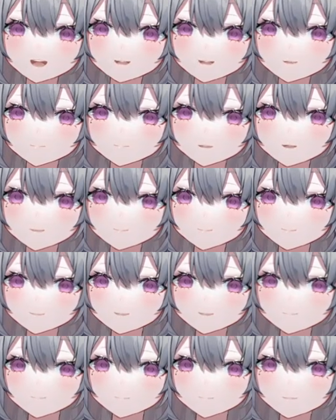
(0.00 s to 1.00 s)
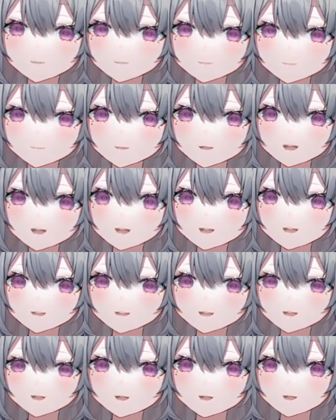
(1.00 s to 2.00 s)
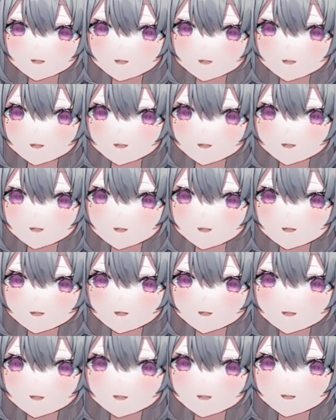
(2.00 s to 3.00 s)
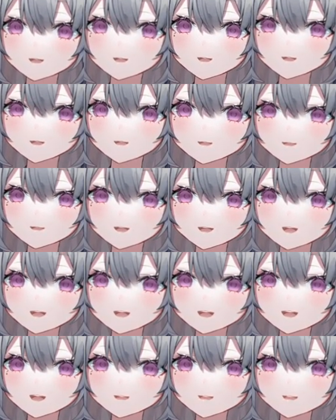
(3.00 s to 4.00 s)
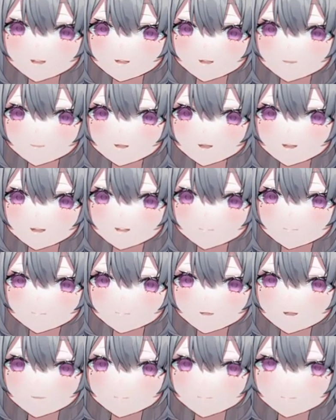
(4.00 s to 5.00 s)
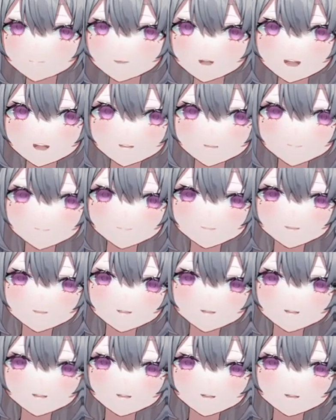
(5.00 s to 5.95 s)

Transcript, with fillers: You want to listen to music? Oh, okay. Okay, let's and go, then you want to be a prankster.